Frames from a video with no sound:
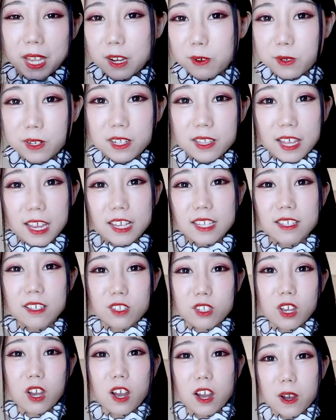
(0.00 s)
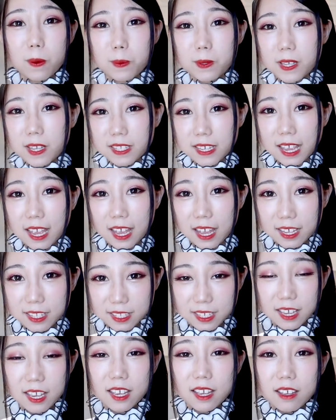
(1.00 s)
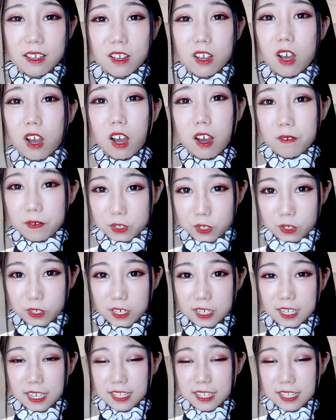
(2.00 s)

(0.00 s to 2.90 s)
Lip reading: I really like the top that has off-shoulder